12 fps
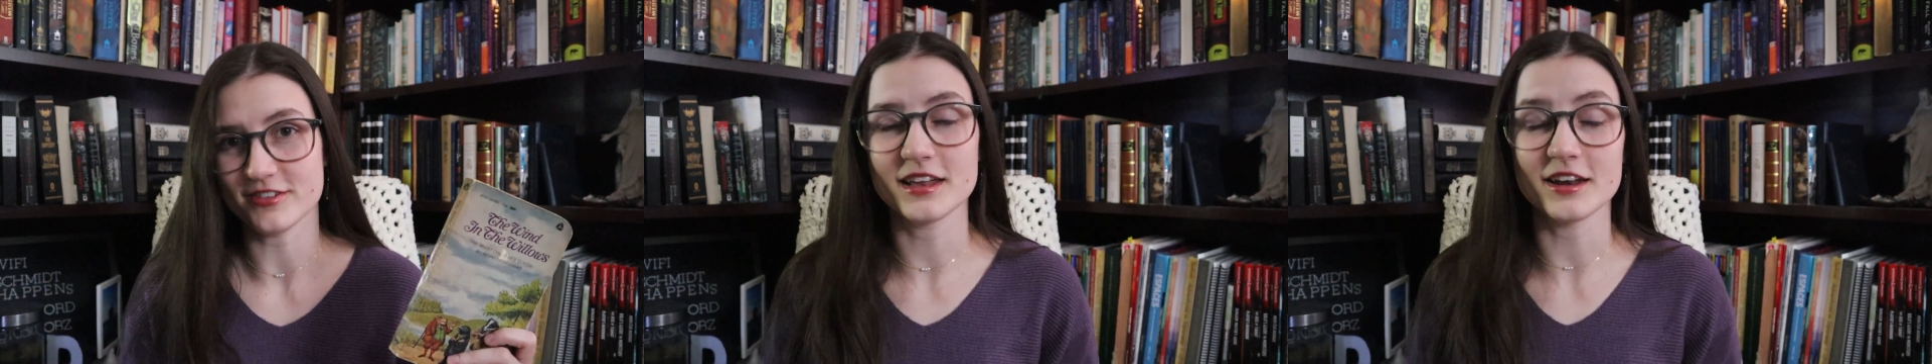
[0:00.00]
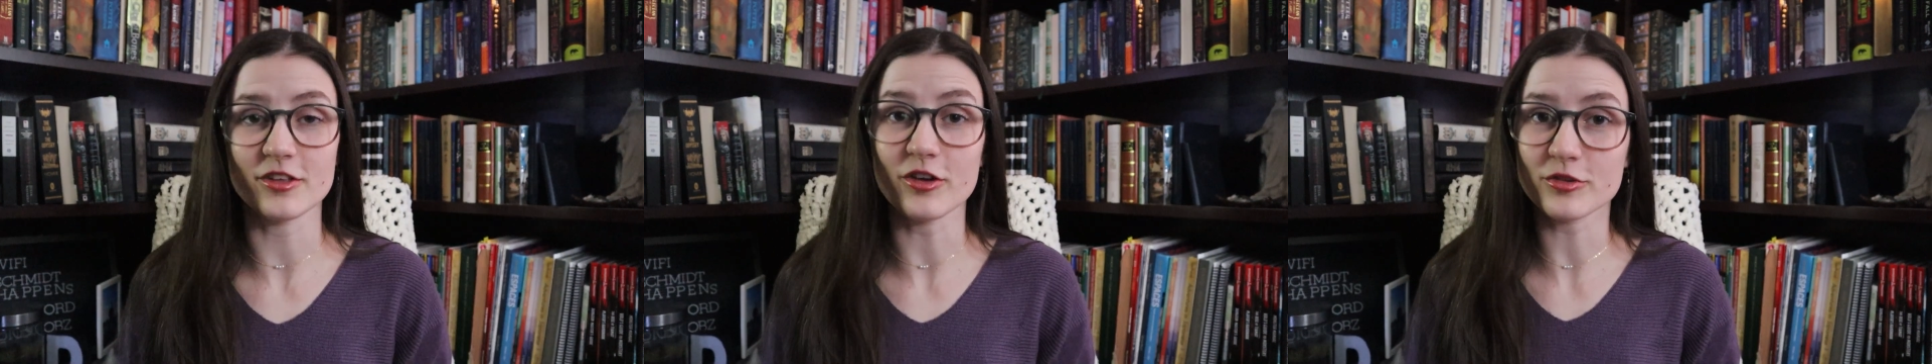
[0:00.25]
It
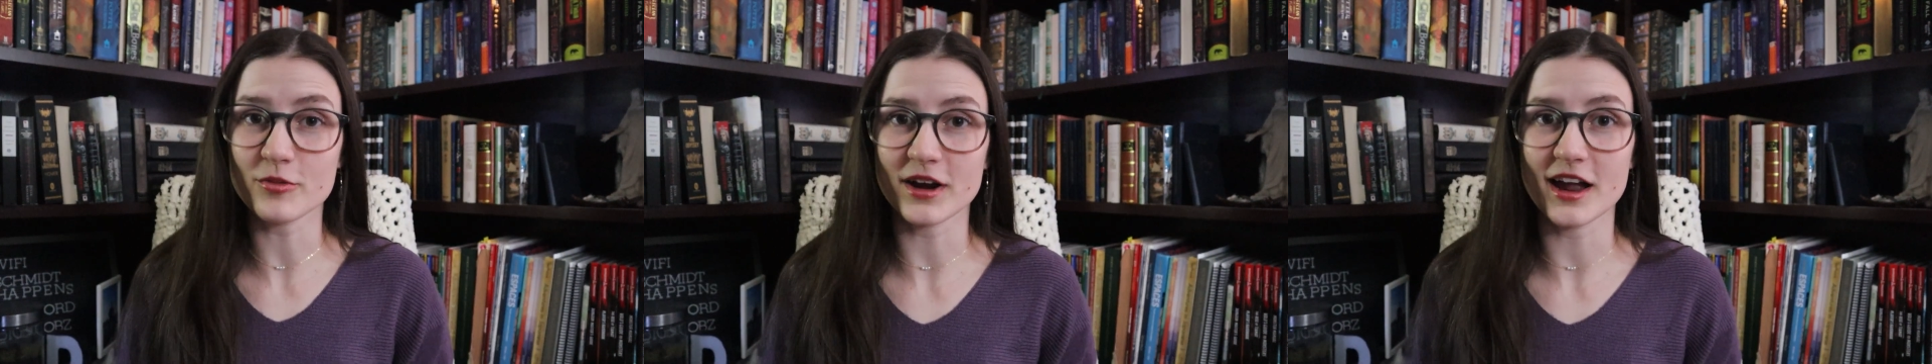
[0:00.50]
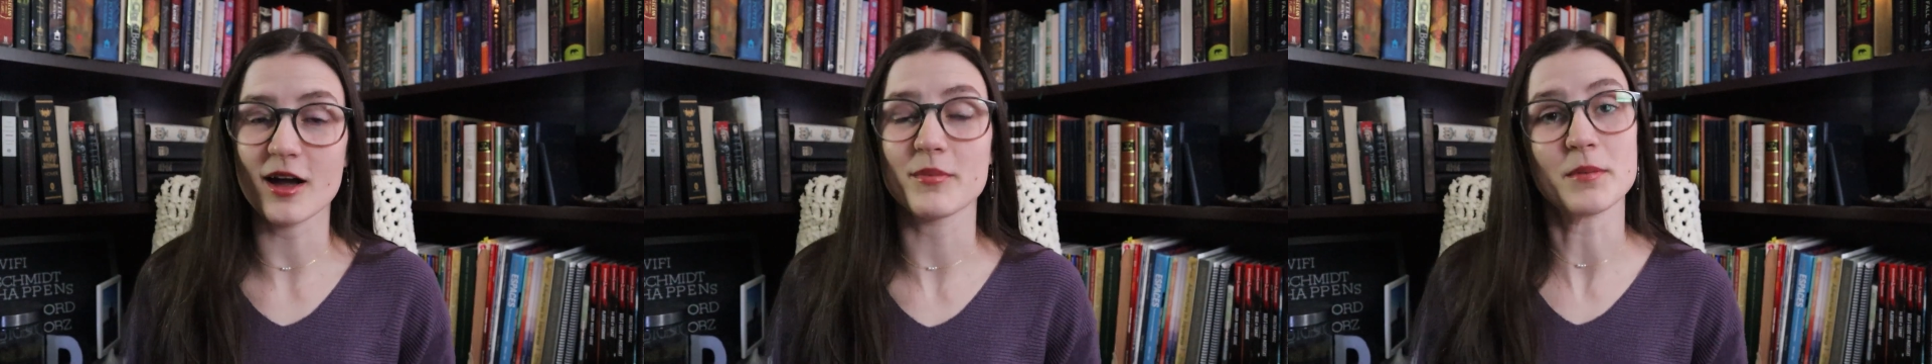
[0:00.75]
is also where
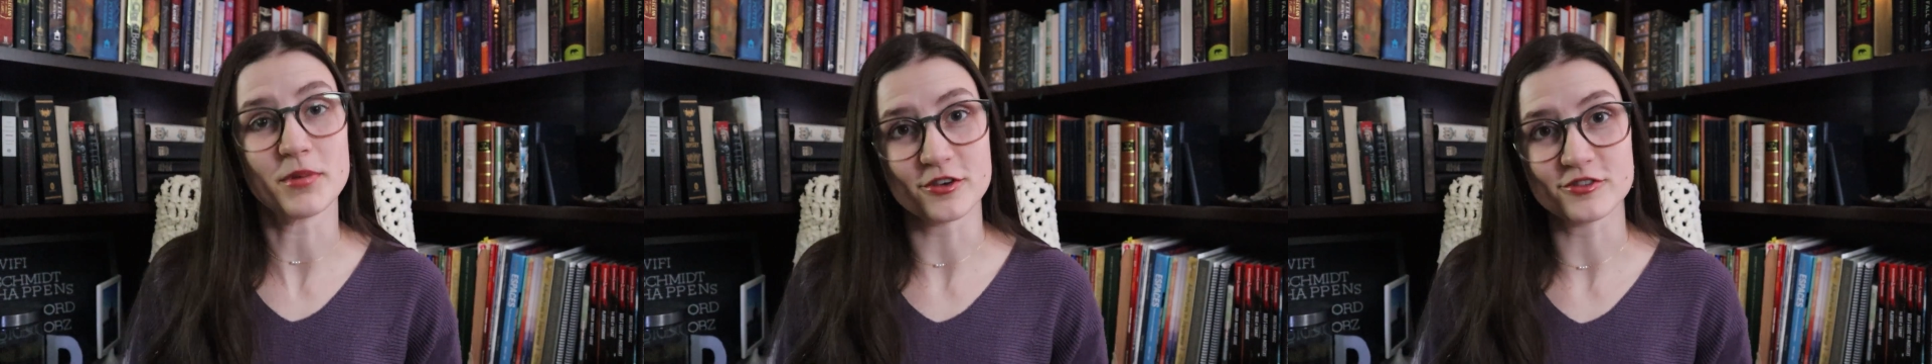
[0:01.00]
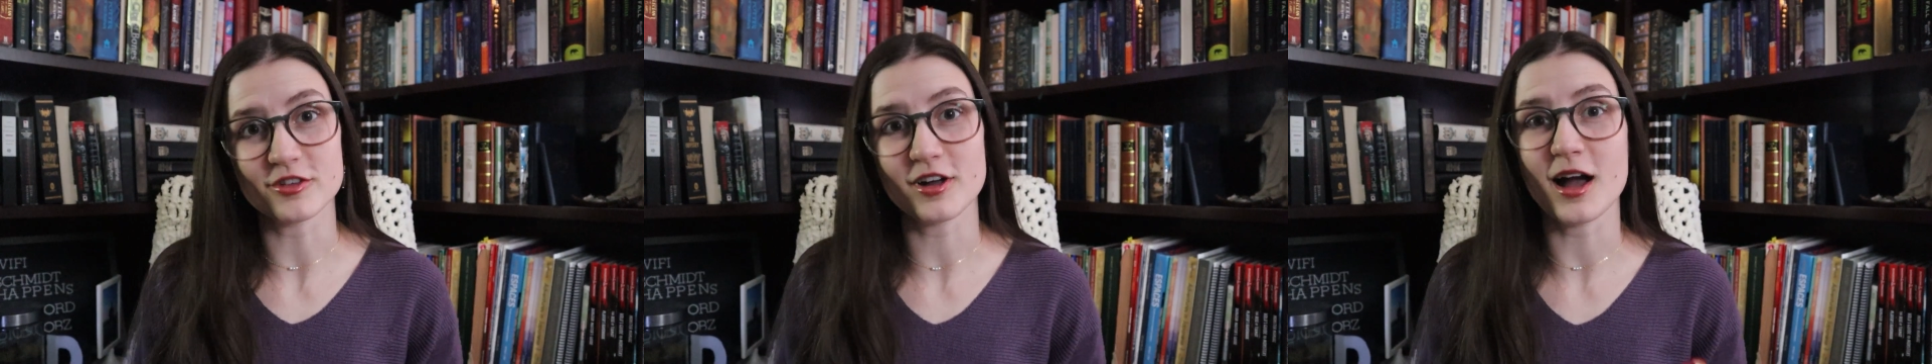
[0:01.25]
I got my
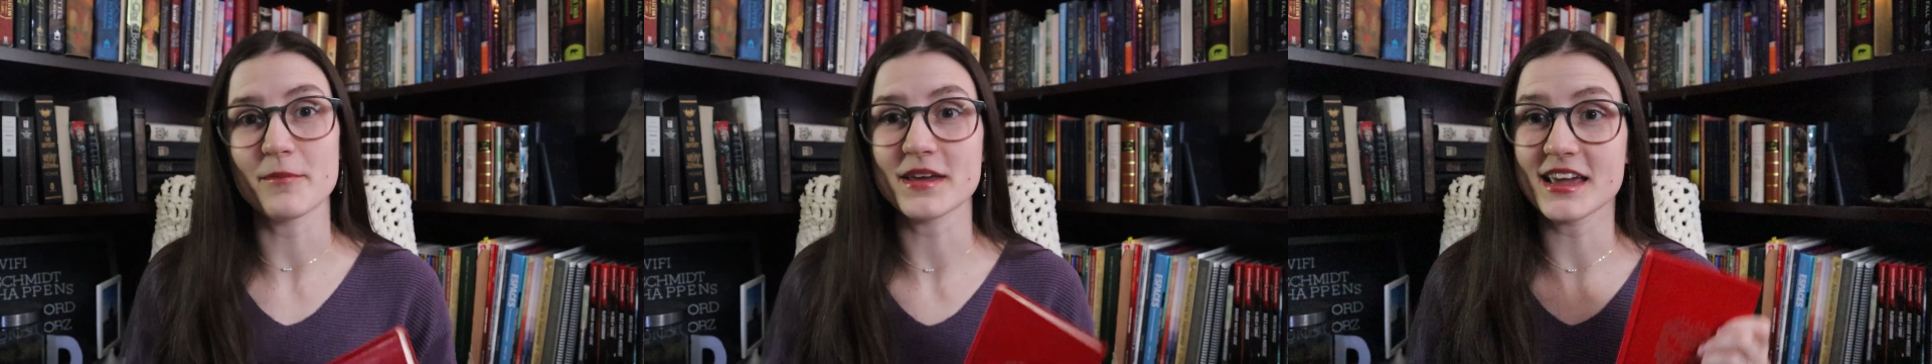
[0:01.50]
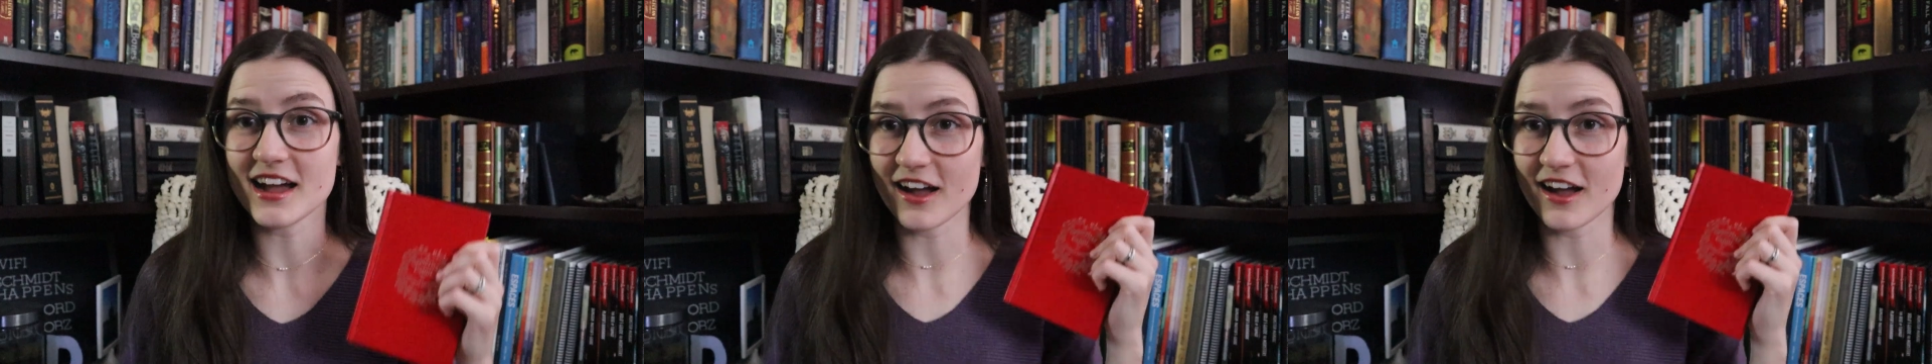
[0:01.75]
personal copy